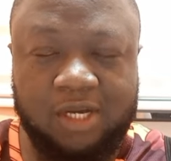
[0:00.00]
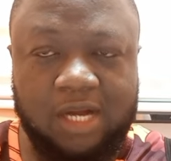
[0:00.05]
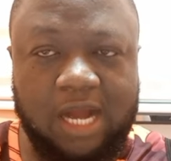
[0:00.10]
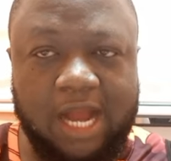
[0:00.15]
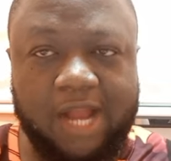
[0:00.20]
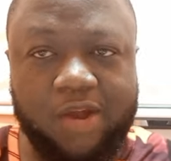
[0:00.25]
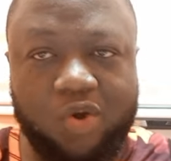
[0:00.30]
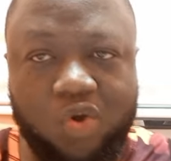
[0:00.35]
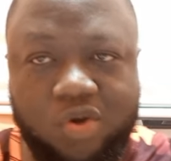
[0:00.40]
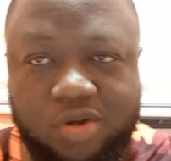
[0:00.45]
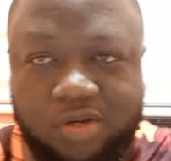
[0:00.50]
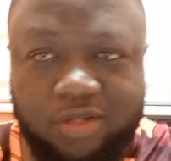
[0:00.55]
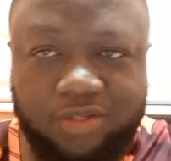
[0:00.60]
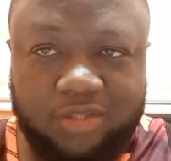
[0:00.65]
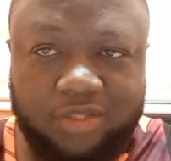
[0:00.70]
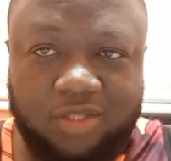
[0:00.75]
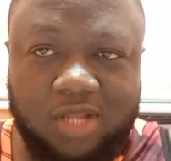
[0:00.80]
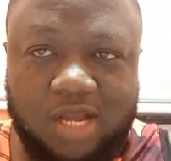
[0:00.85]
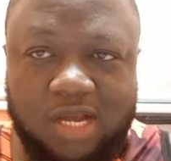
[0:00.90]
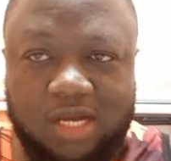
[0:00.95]
I
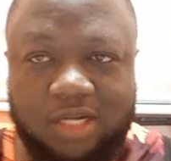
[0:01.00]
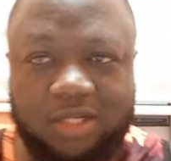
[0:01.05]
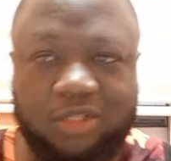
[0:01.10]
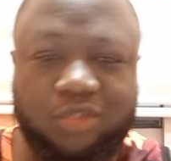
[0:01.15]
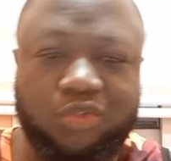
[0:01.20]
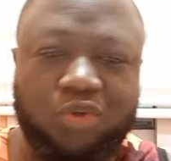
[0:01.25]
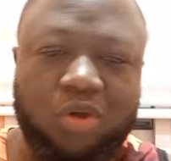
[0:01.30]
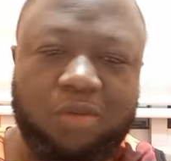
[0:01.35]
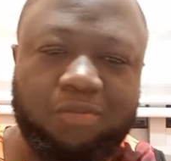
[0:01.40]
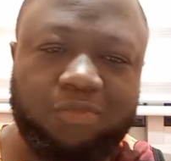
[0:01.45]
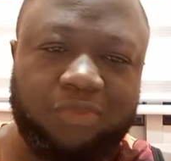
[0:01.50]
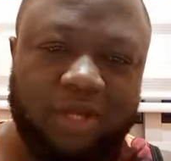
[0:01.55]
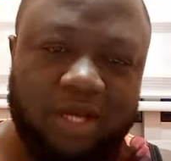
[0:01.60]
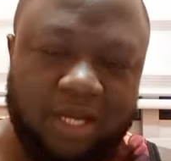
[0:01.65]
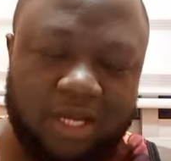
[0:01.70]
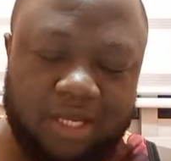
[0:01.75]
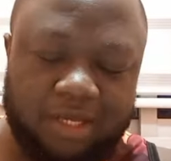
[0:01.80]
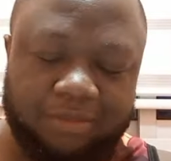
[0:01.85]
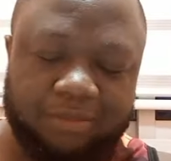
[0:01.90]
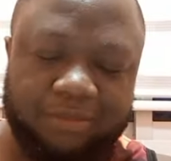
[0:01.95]
understand
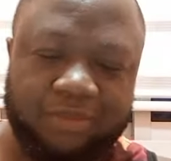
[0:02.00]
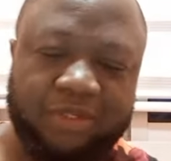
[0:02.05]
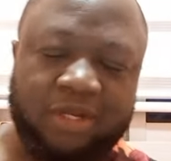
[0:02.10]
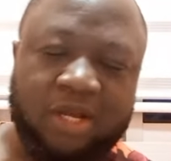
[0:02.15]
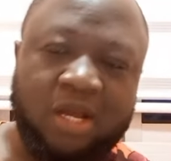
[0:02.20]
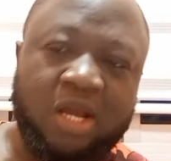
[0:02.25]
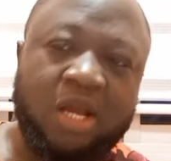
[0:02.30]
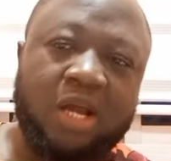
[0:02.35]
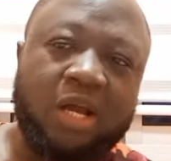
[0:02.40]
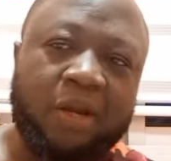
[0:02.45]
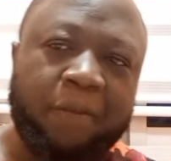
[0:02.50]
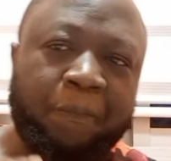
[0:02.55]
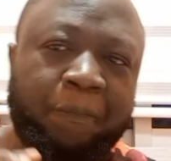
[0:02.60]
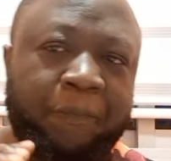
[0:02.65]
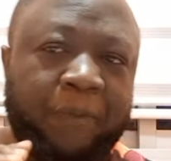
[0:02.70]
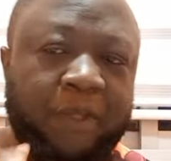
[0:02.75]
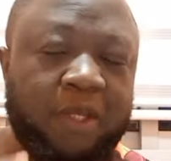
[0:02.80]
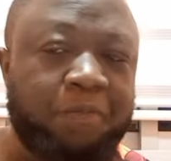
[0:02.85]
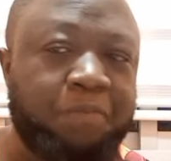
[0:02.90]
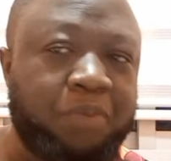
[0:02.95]
sometimes
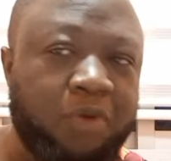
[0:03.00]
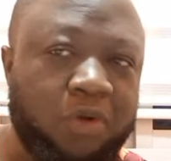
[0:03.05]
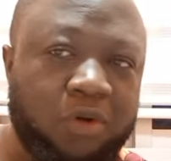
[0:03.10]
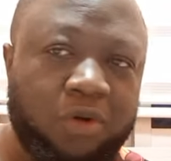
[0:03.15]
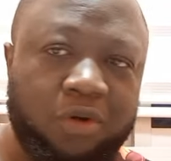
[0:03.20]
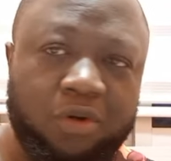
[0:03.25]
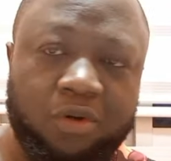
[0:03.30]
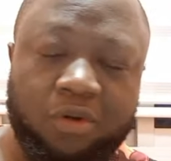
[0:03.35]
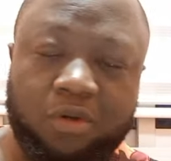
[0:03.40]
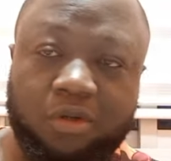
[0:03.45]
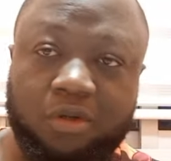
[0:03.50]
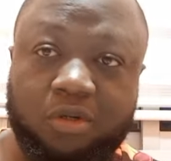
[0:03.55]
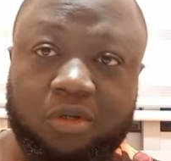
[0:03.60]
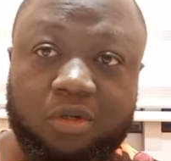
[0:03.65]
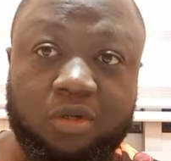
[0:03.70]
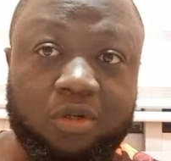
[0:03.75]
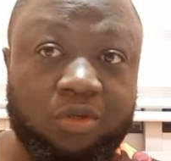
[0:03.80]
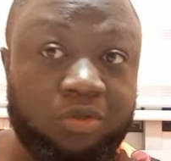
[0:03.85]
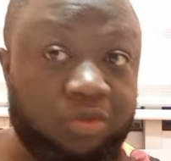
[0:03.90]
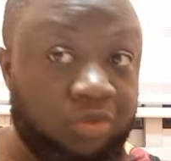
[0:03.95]
people
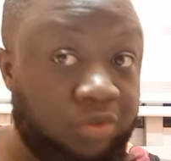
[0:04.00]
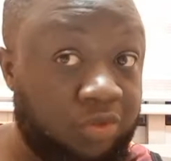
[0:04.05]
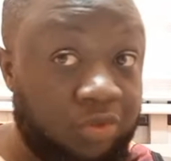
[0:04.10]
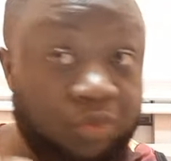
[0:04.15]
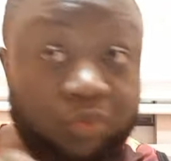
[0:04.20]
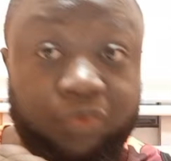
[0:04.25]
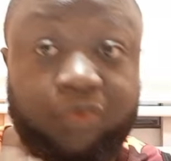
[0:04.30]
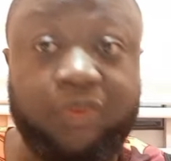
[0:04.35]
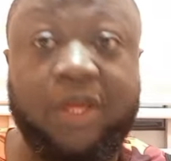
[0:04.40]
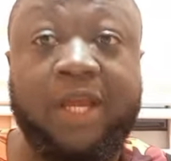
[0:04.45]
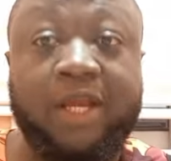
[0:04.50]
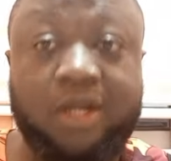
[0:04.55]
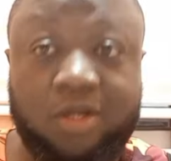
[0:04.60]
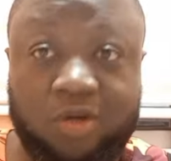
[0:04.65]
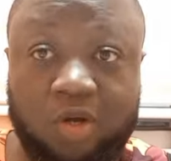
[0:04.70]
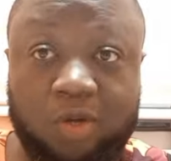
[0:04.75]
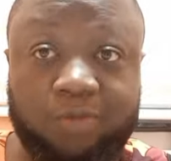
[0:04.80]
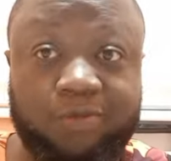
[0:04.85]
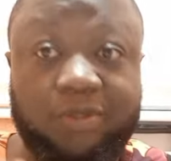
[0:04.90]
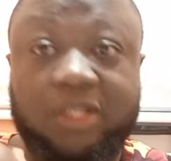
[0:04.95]
do take
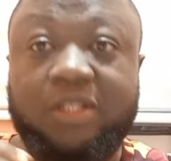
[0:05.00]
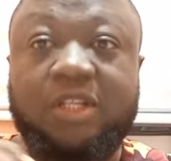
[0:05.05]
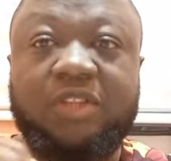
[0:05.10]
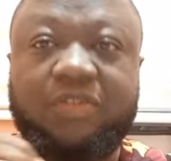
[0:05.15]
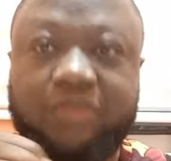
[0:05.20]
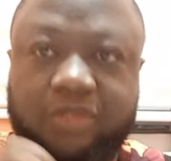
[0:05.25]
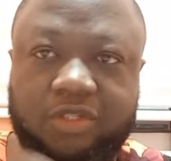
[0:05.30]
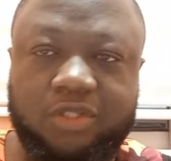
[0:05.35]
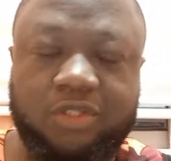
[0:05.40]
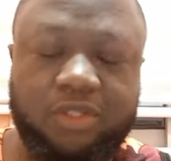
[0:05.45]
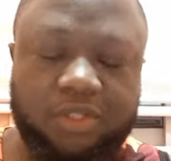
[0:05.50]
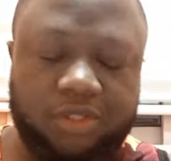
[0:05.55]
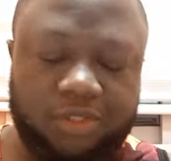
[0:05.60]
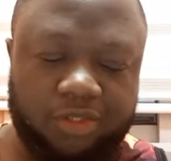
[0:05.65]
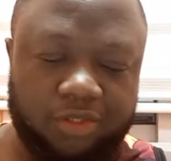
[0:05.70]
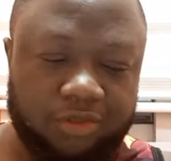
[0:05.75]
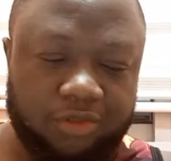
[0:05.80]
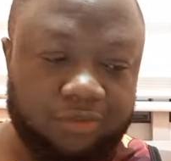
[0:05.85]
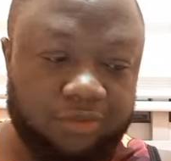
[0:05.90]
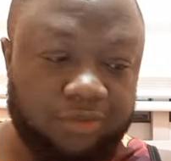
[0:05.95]
up certain
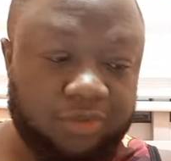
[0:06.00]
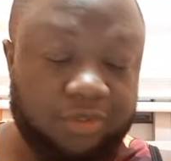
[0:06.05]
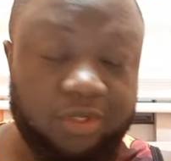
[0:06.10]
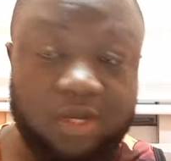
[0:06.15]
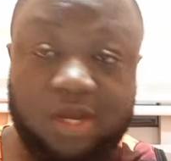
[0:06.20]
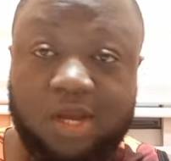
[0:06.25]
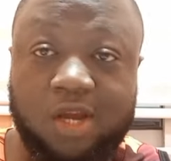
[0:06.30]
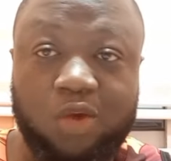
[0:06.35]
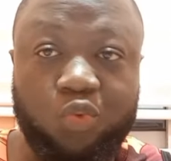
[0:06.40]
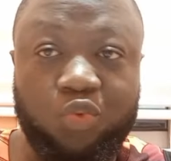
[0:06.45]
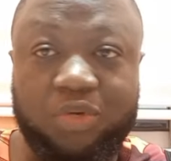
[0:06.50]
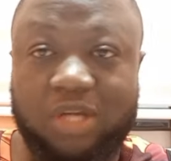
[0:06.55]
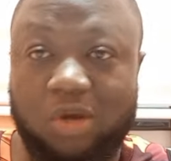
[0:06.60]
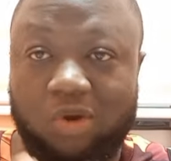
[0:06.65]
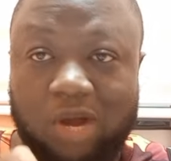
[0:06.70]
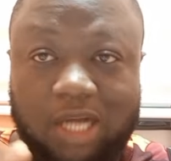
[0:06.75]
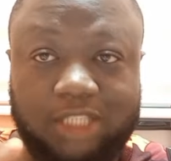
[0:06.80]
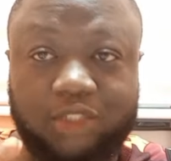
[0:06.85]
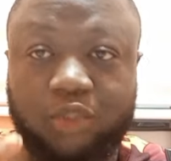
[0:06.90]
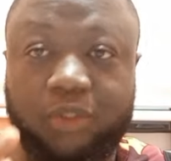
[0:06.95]
decisions
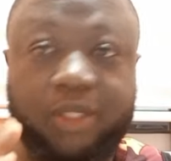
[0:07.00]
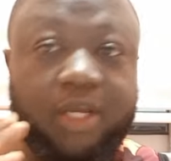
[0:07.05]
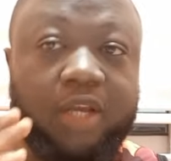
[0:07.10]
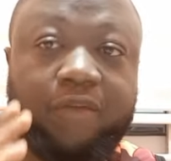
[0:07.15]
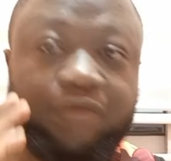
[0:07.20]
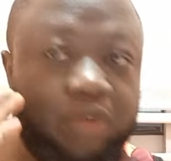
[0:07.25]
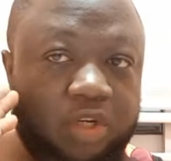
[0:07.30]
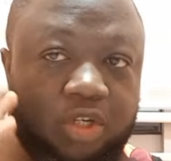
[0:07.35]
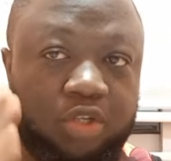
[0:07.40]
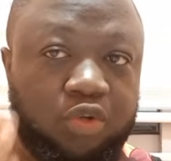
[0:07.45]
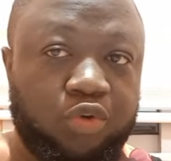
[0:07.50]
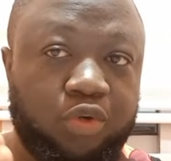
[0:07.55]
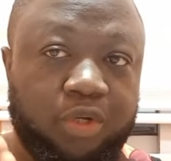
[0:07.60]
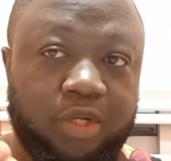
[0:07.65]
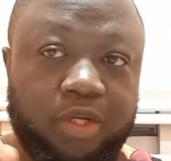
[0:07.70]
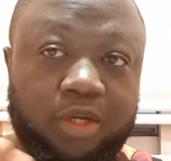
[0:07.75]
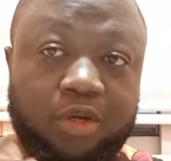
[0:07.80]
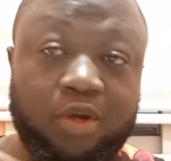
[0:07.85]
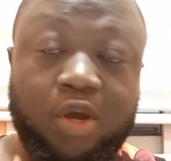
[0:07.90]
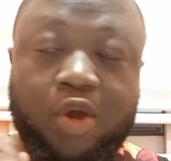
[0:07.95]
without actually even
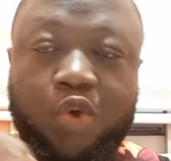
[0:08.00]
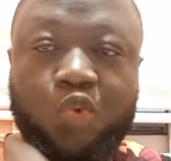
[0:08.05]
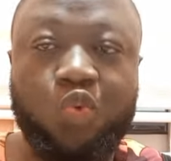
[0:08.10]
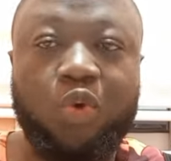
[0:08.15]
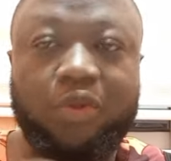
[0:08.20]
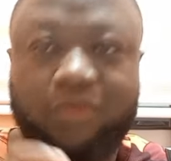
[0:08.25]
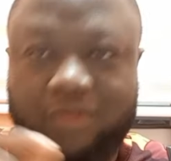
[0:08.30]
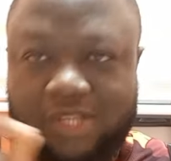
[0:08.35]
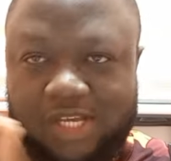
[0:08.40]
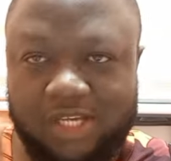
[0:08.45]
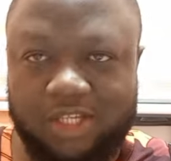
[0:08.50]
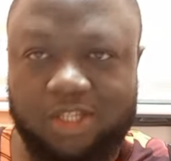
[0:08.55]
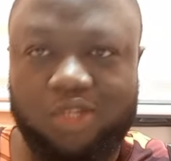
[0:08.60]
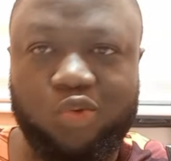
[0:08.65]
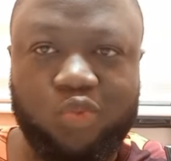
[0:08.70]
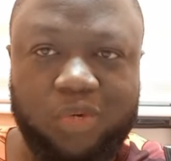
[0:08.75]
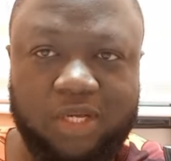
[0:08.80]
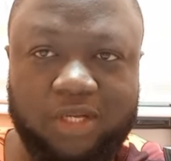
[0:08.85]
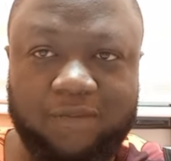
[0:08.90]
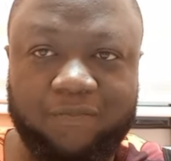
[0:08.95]
knowing what they are
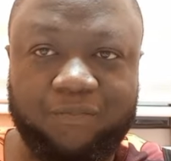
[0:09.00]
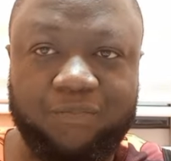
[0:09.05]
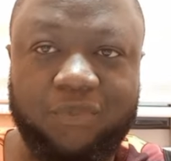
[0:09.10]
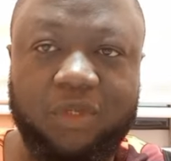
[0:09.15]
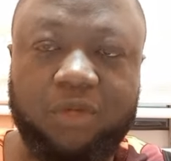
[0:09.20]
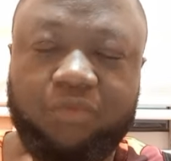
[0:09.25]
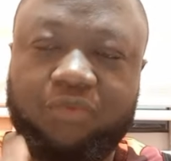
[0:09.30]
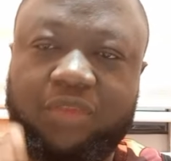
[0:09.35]
doing.